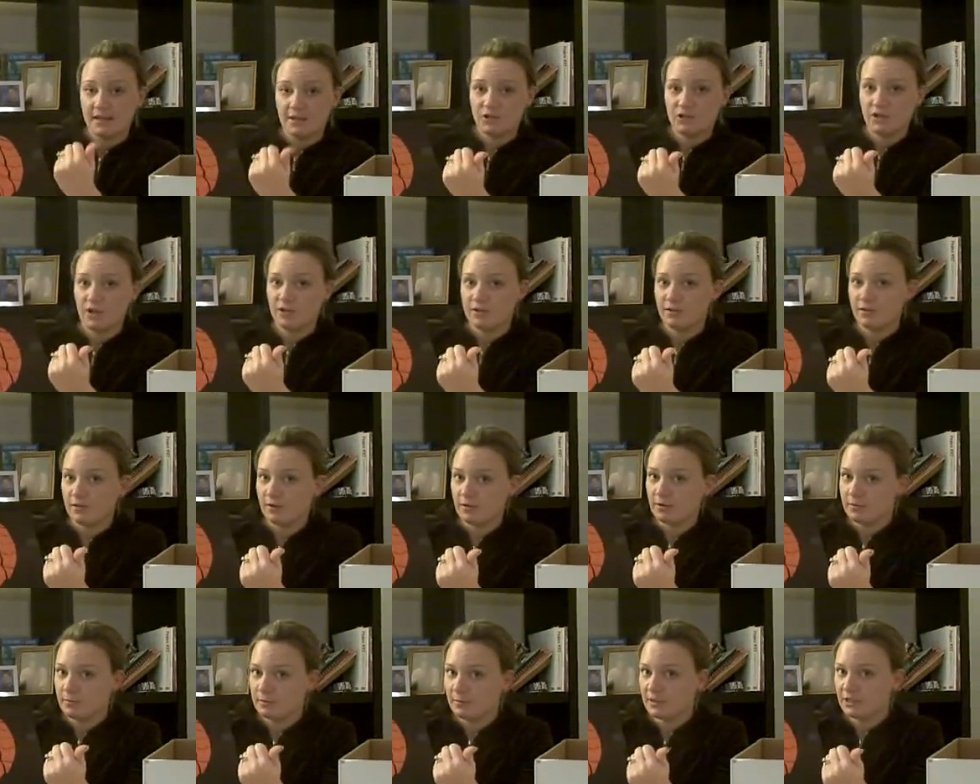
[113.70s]
draw their
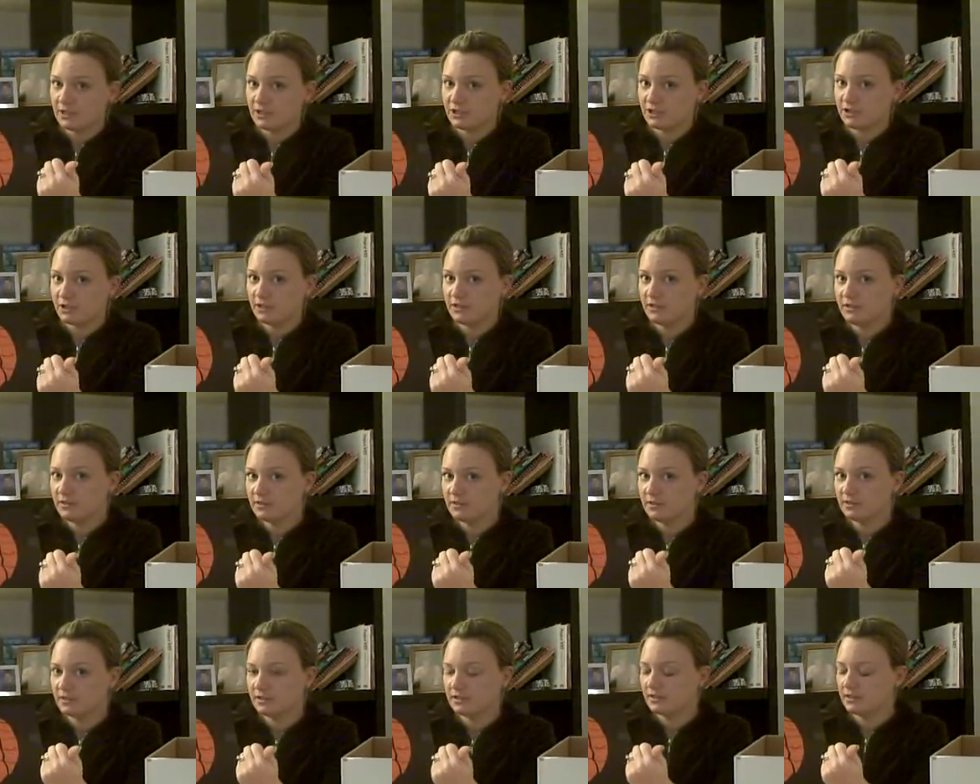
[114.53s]
own picture,
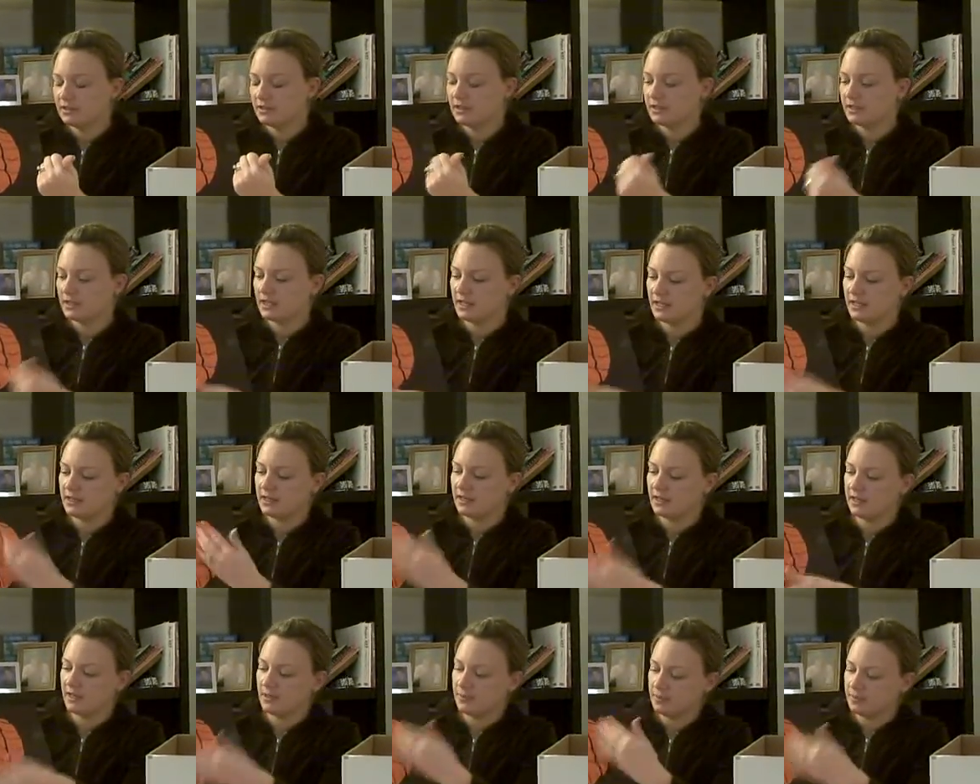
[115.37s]

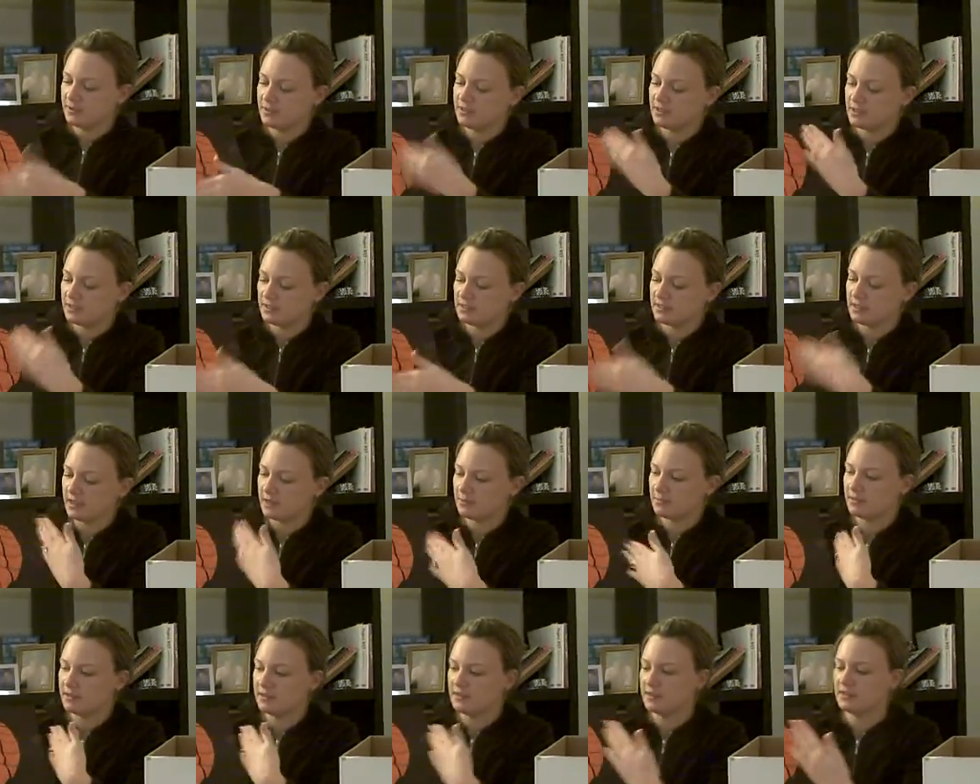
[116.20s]
cut it up into
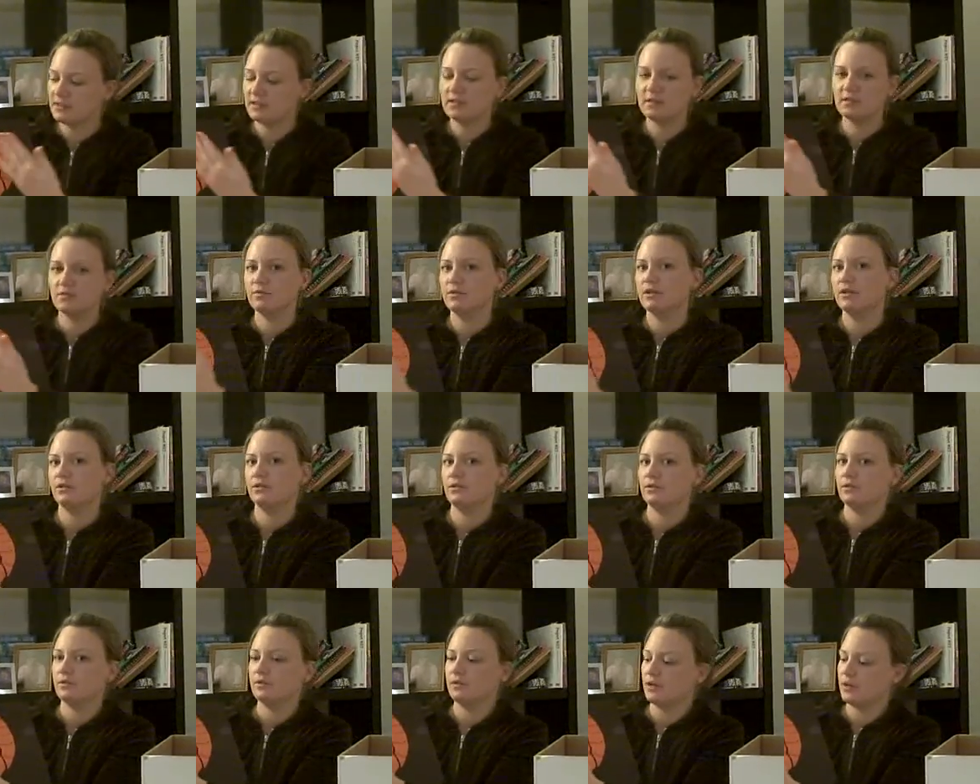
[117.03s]
segments, and then
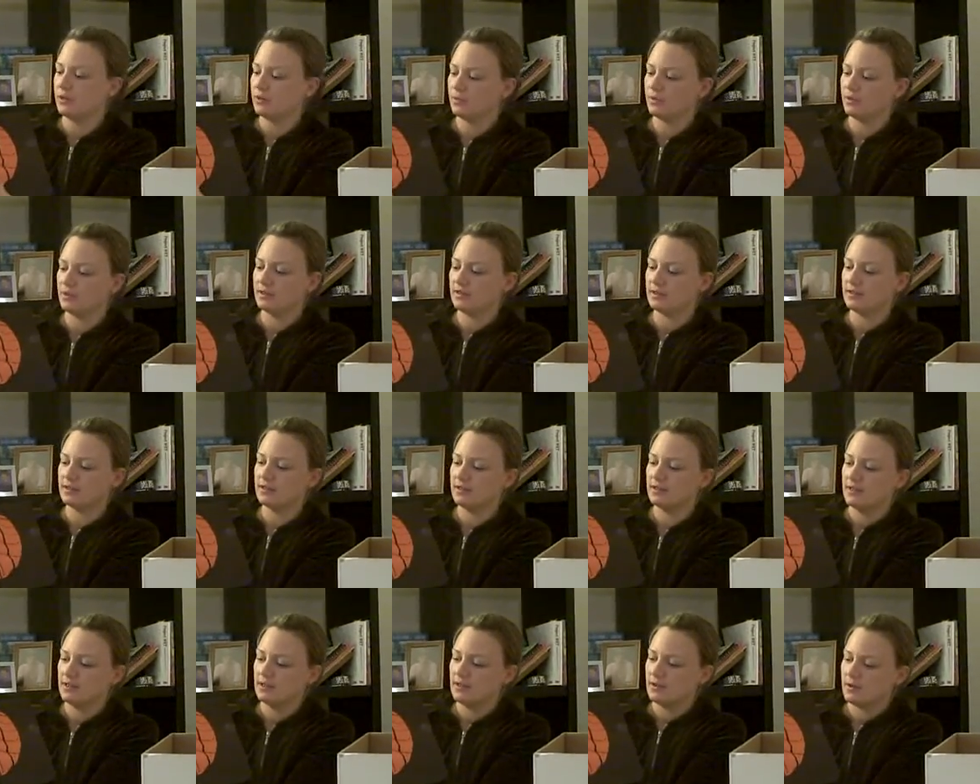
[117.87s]
re-glued on with
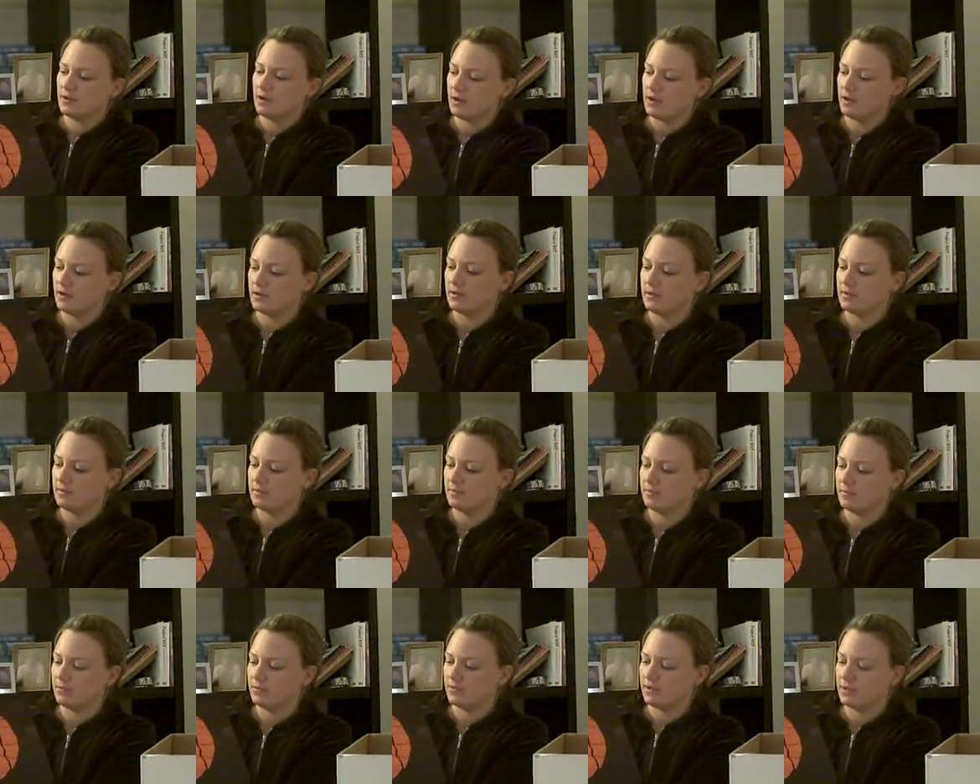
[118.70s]

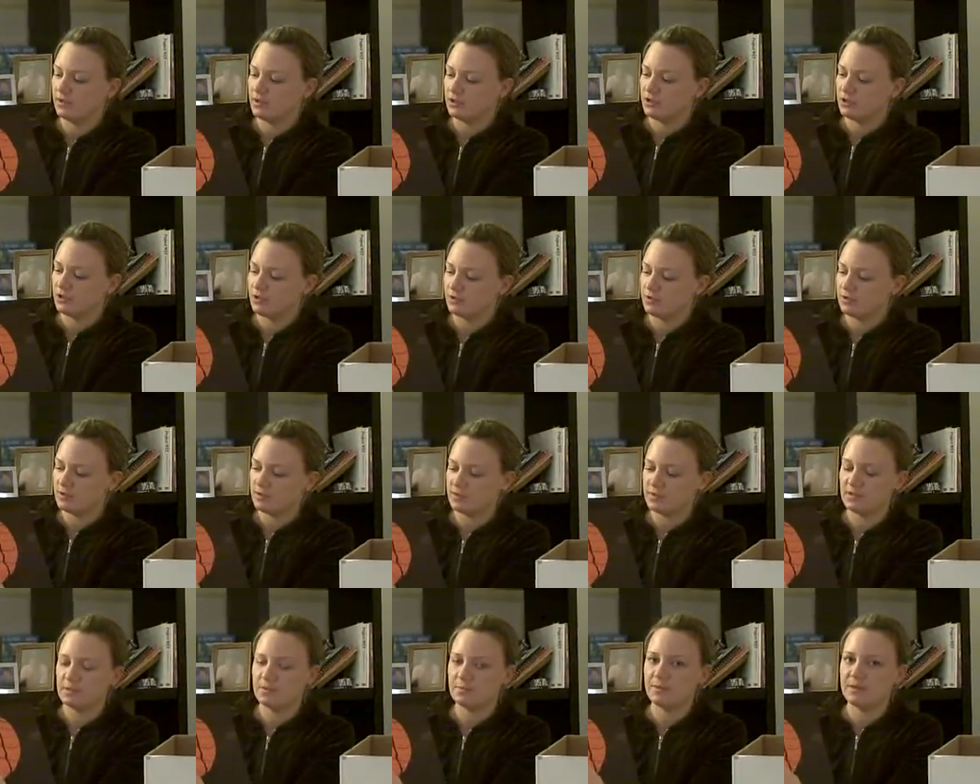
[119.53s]
a
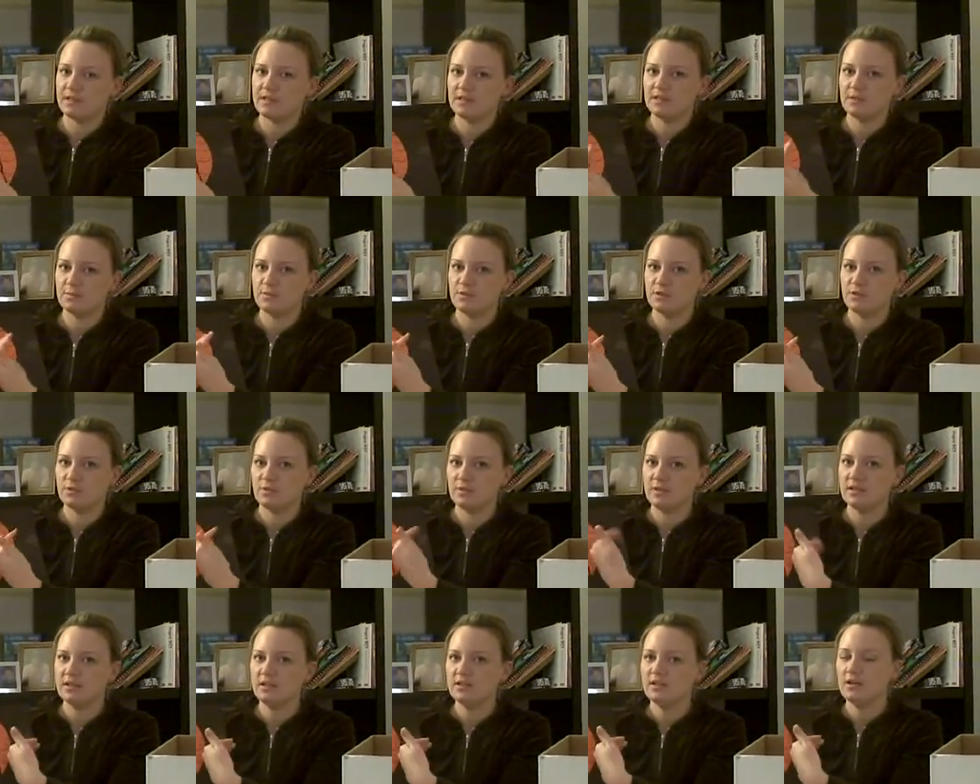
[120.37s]
chosen space
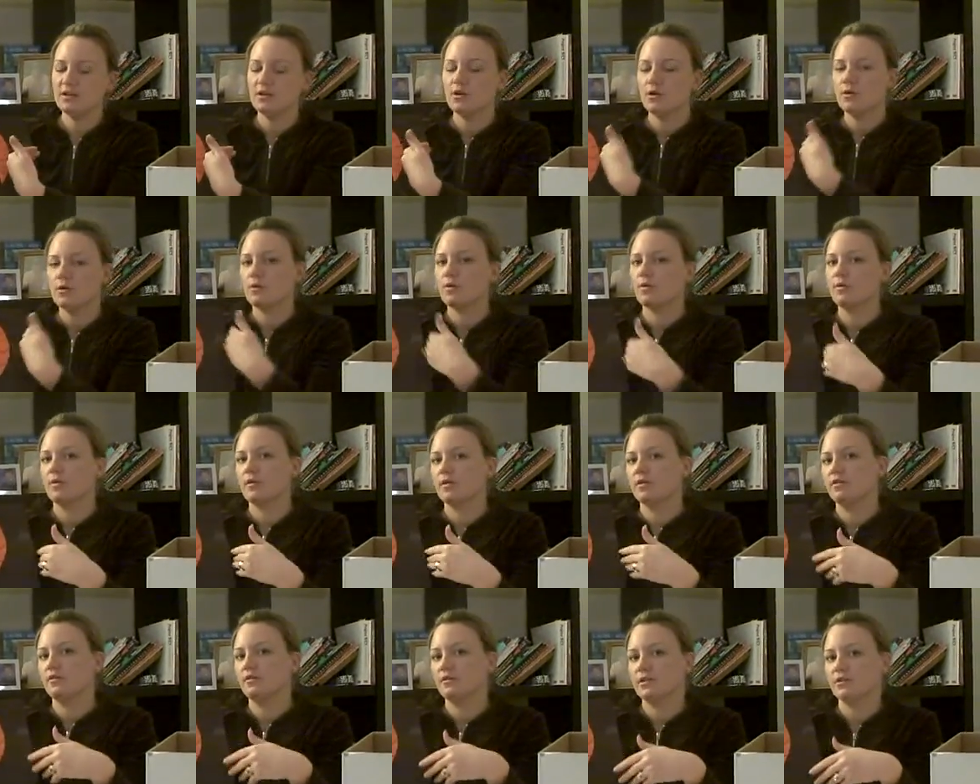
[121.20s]
between,
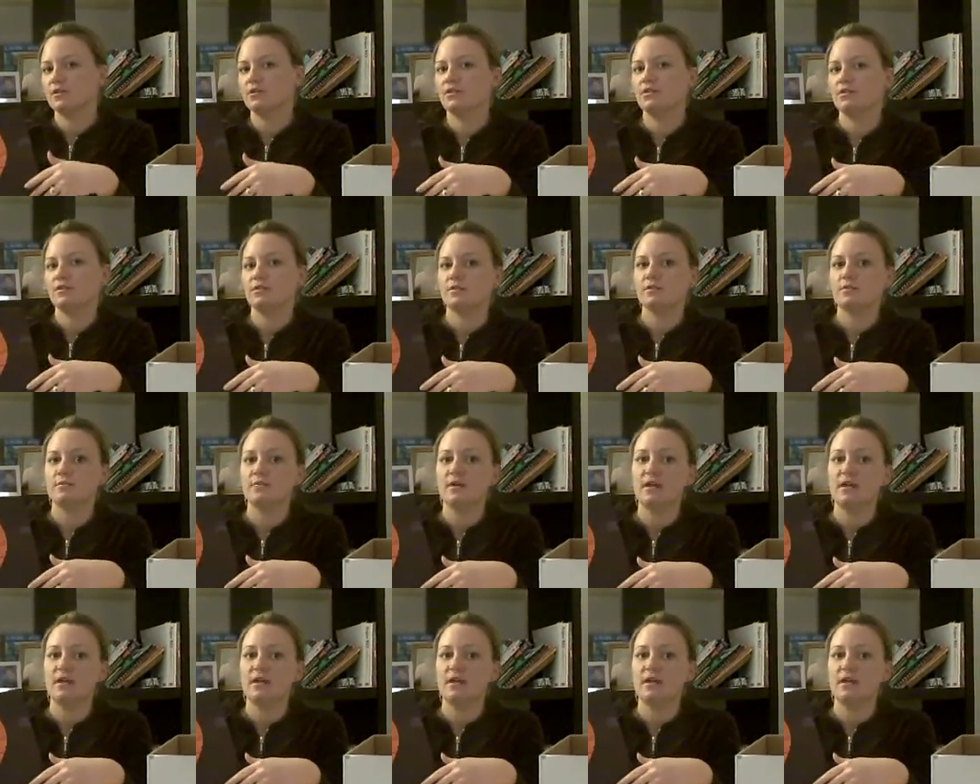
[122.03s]
or you can choose a